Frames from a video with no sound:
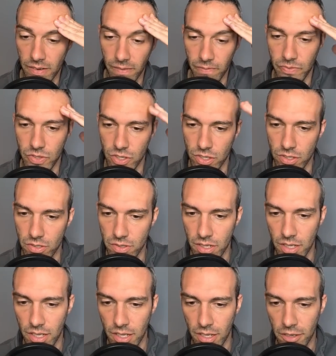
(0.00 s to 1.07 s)
2
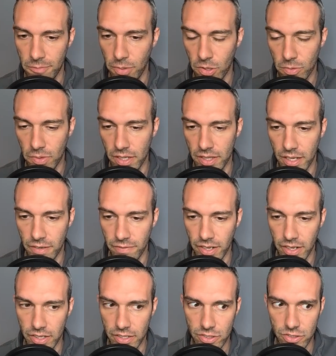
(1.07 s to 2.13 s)
Pokemon that are
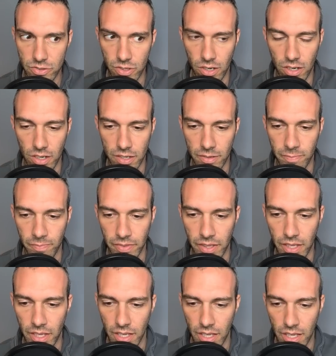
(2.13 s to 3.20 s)
very strong
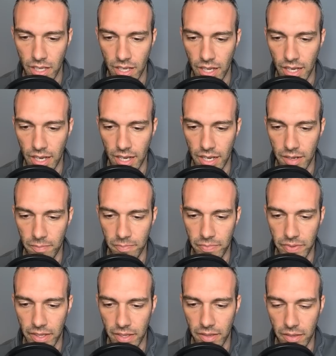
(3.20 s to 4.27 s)

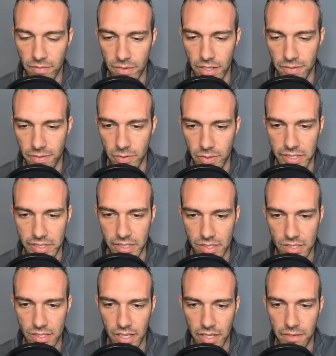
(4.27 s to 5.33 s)
for different
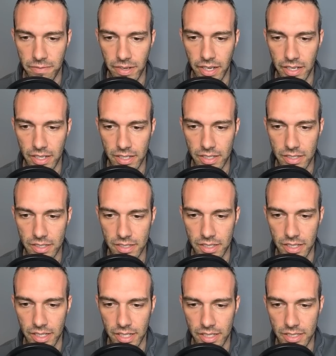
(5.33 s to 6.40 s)
reasons. Thunderfang
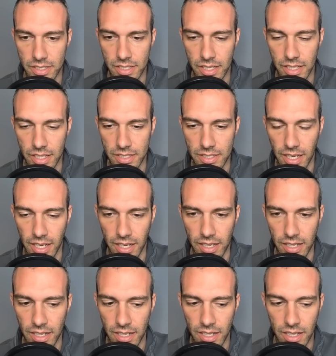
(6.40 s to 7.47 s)
Steelix is a
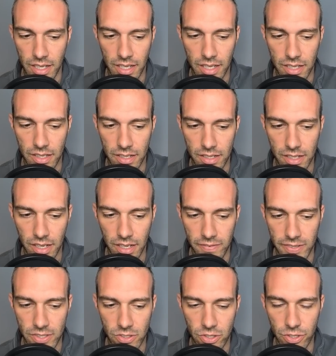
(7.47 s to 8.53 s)
kind of a
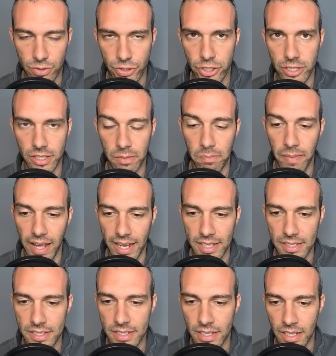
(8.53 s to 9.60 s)
2-shield
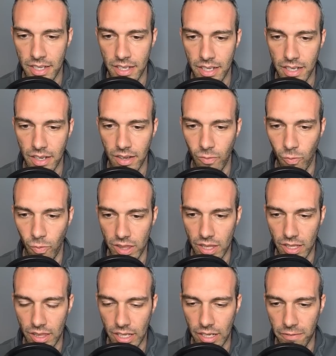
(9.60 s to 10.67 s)
menace with the
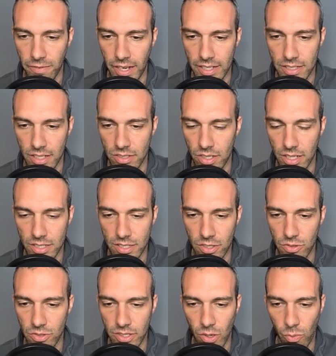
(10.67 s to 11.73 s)
Thunderfangs, as long as you
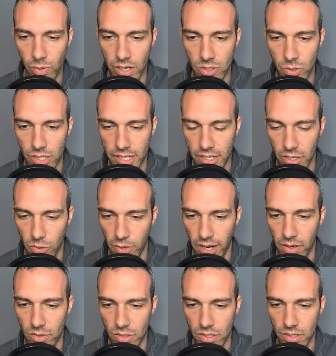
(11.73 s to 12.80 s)
don't run into like a
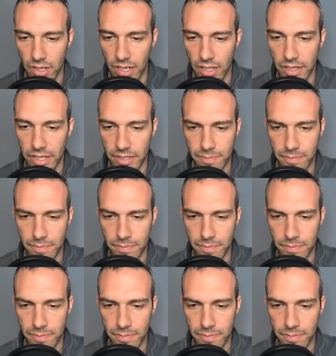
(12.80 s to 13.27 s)
grounder or anything.